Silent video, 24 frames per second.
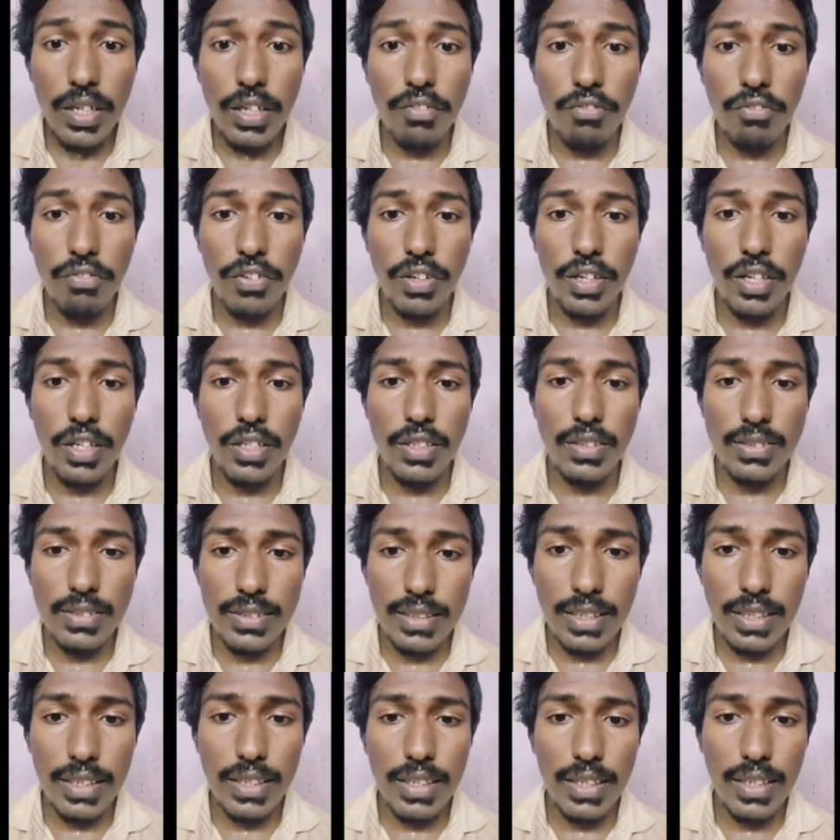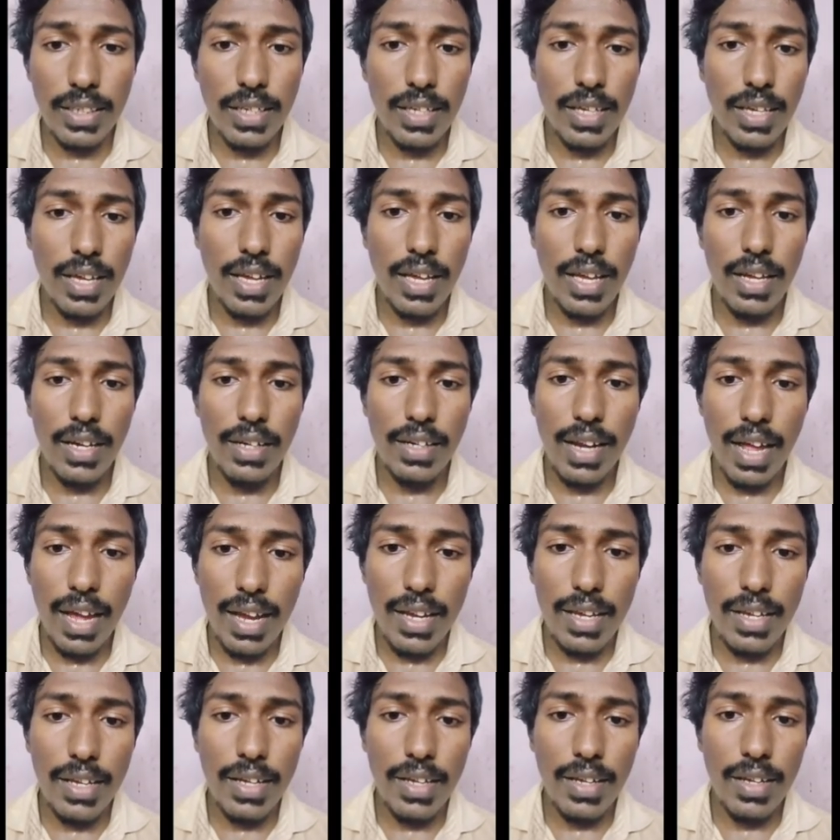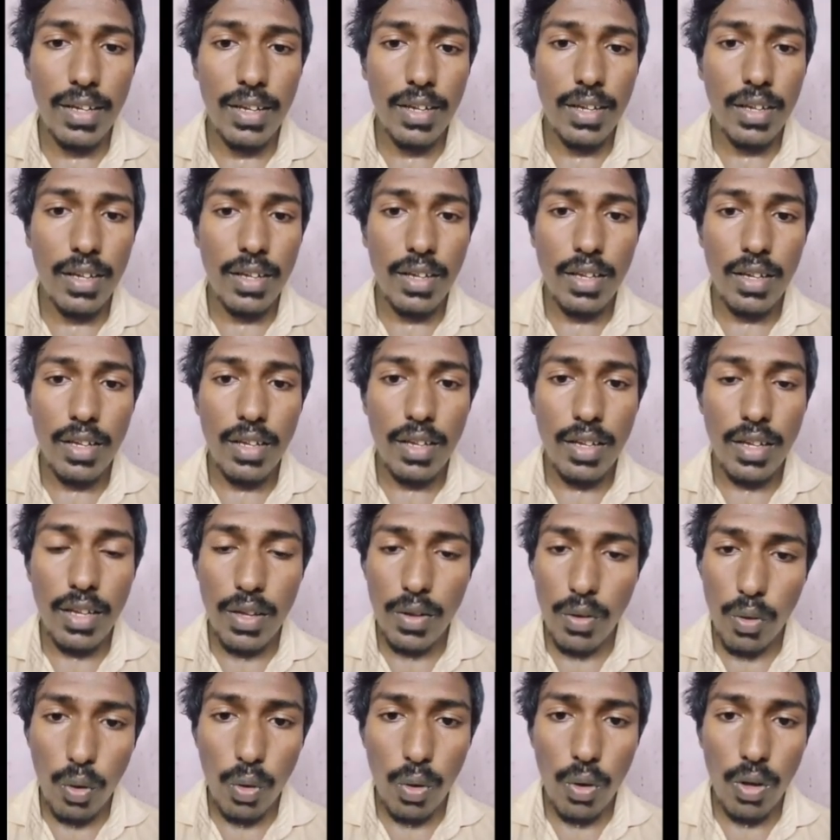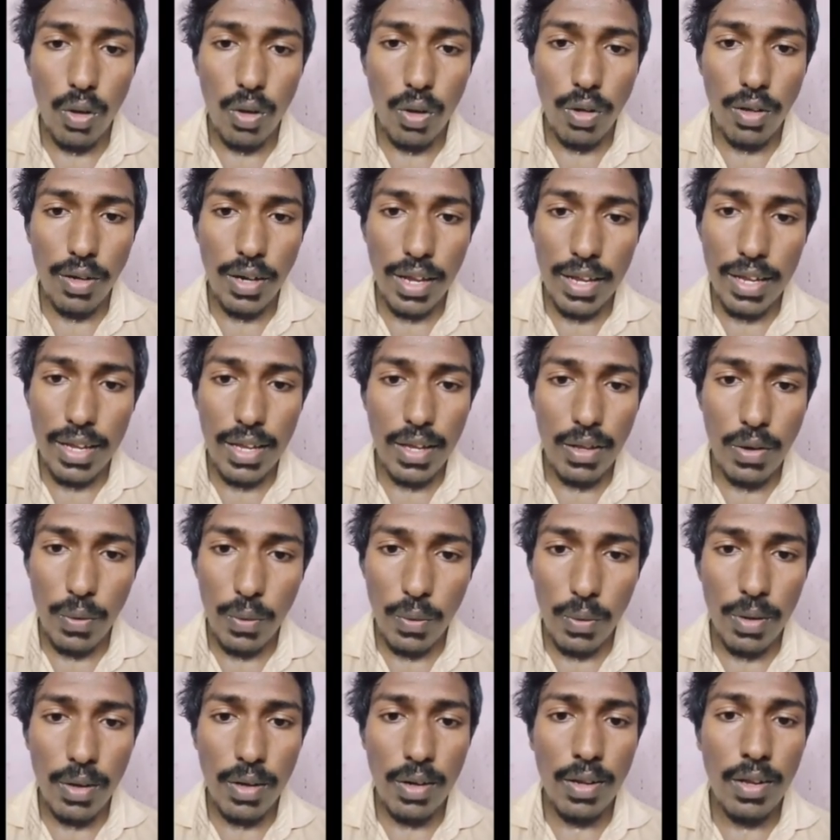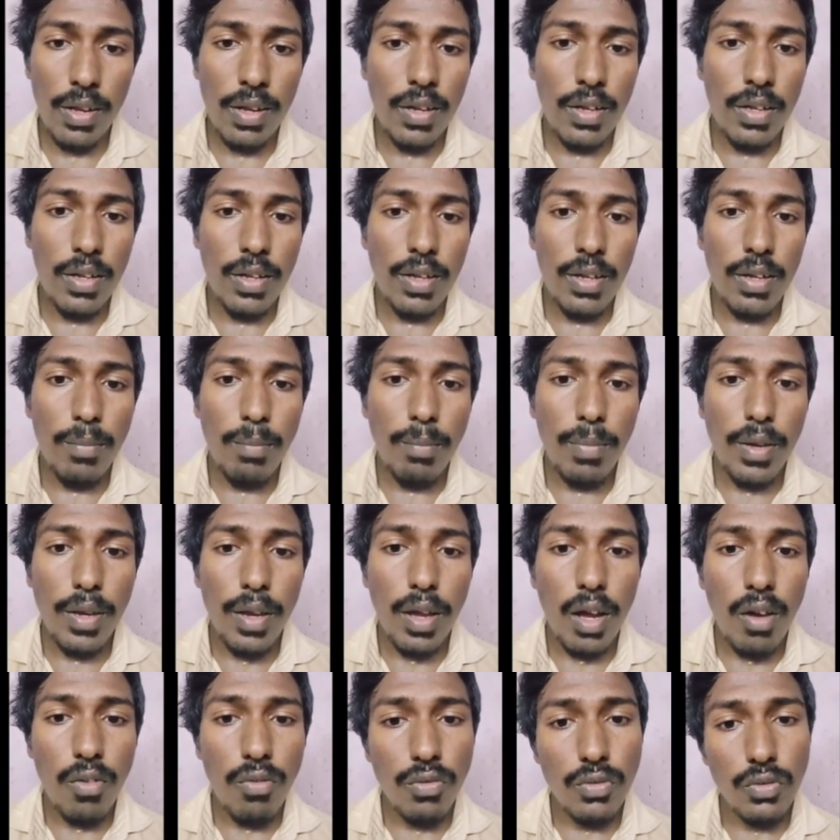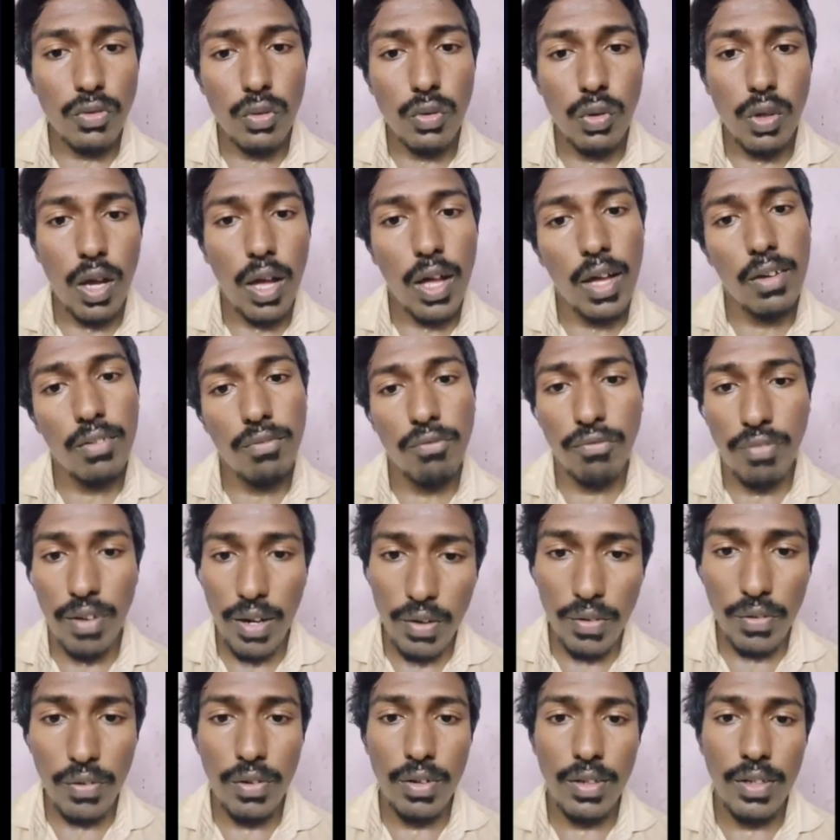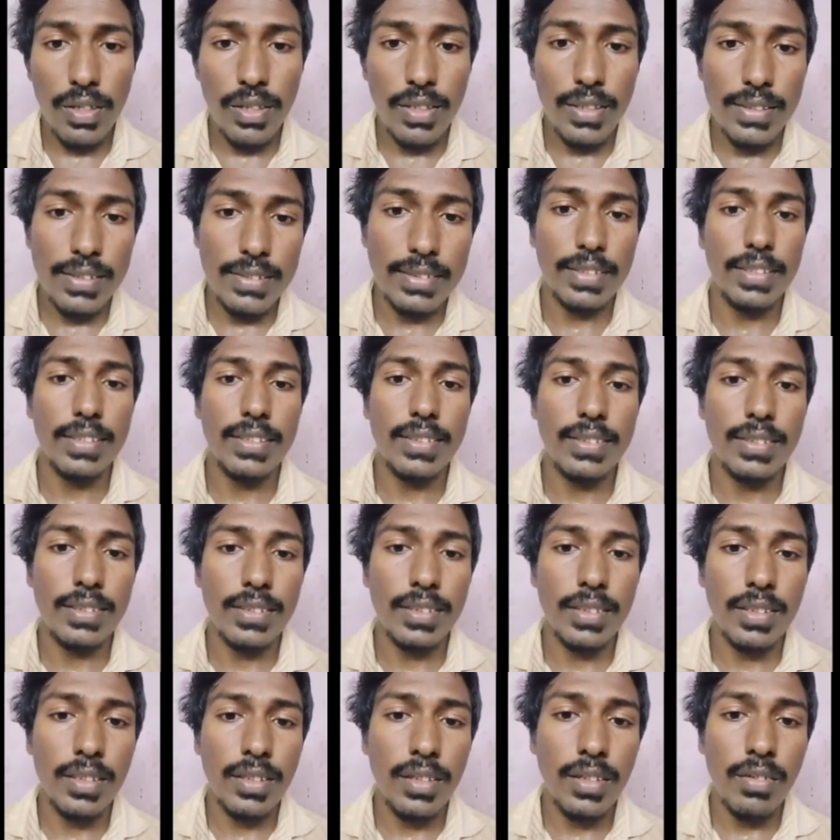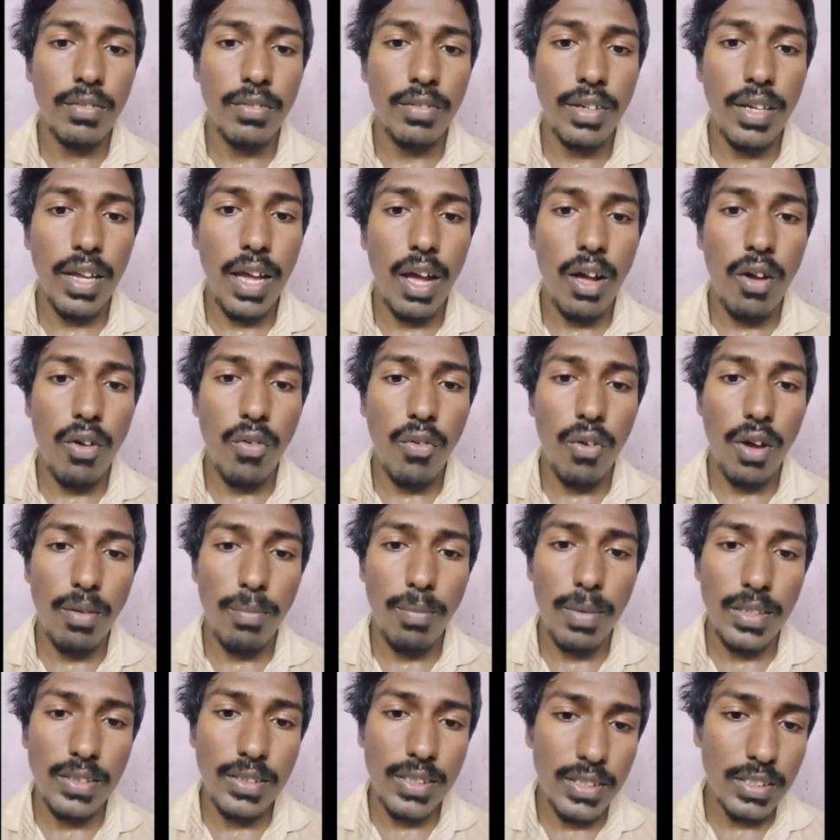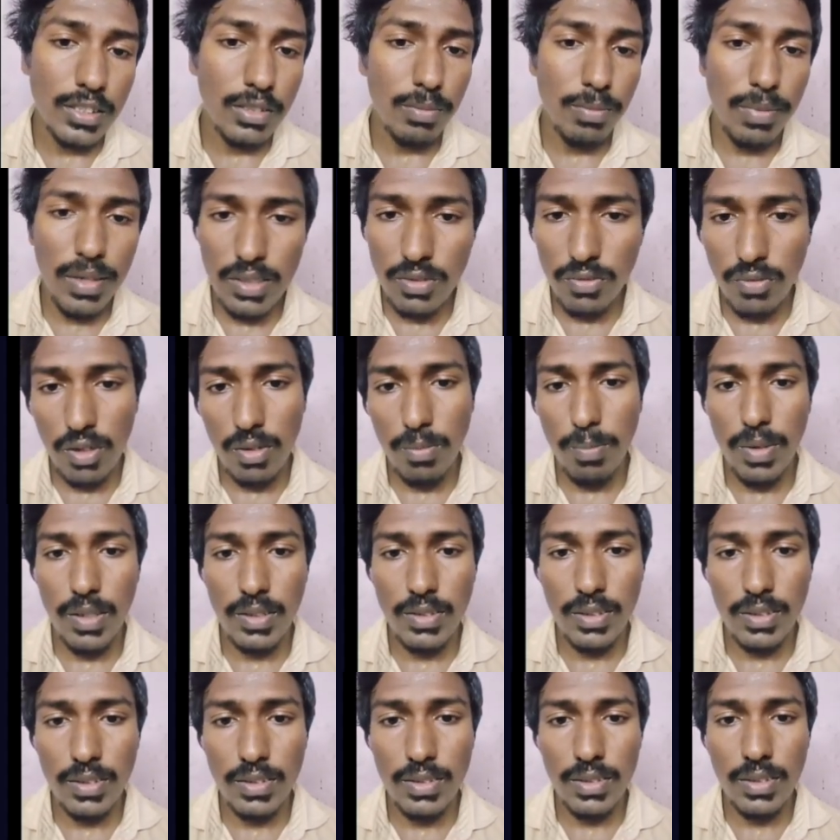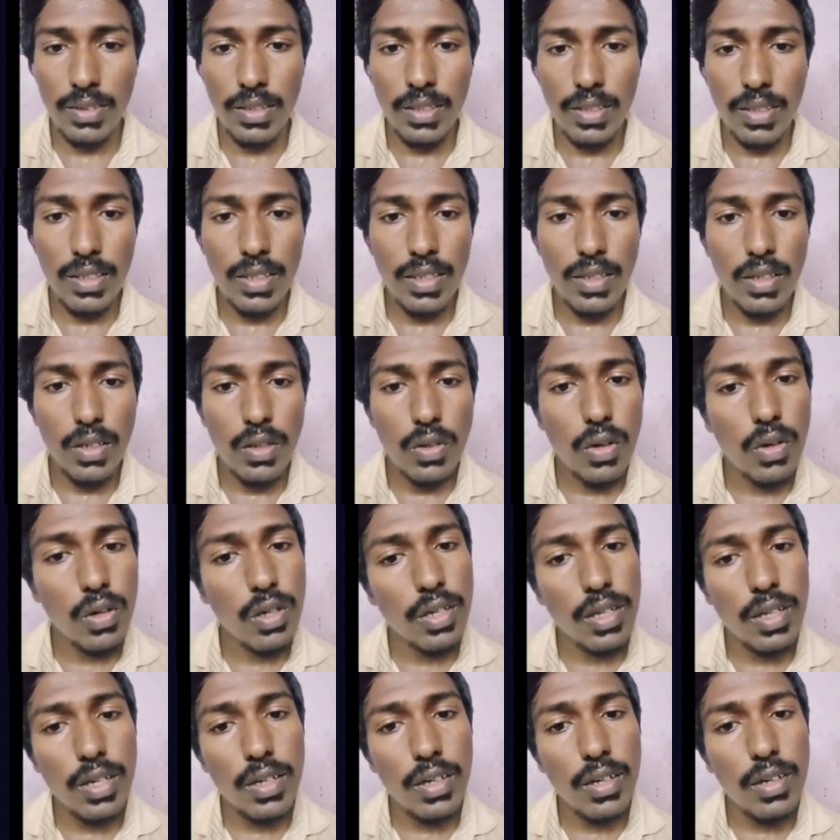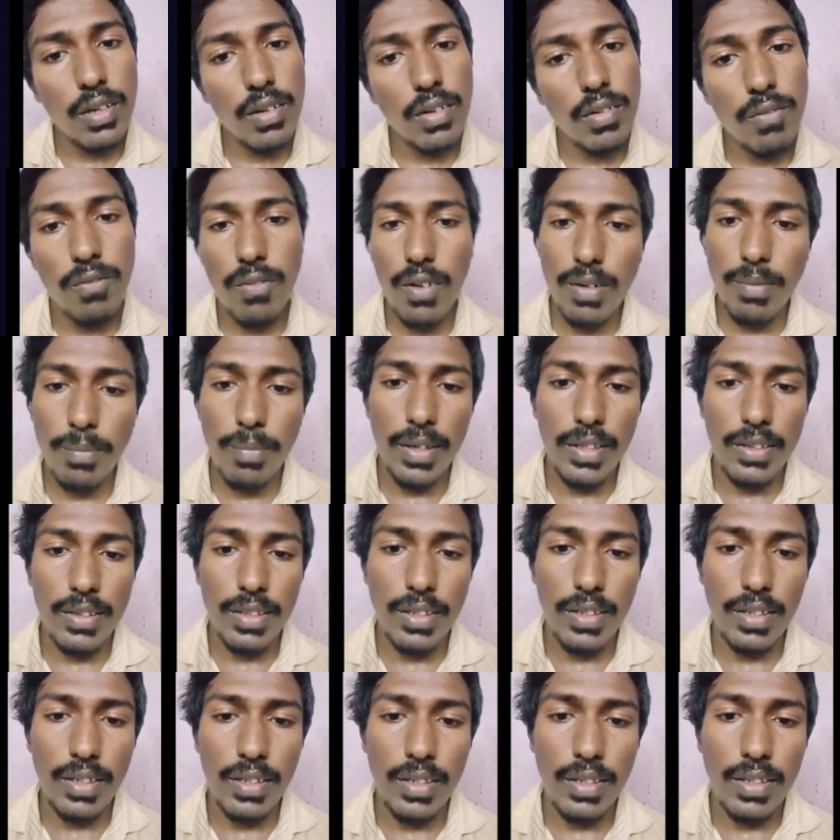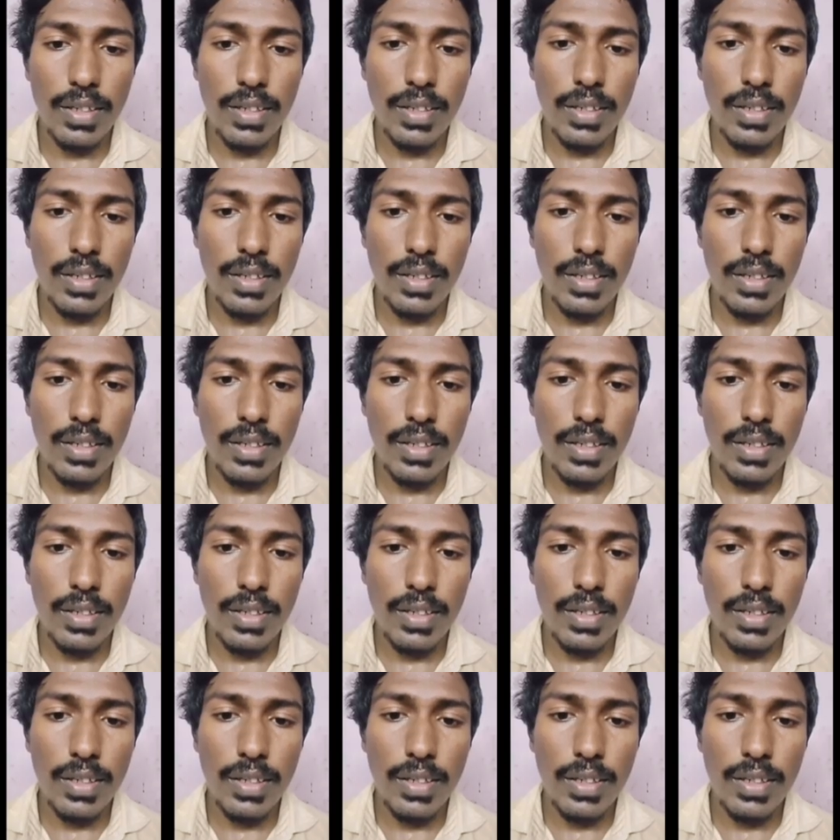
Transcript: if we see a die a roll P of 2 or 5, in this we have 1 by 6 plus 1 by 6, total 1 by 3.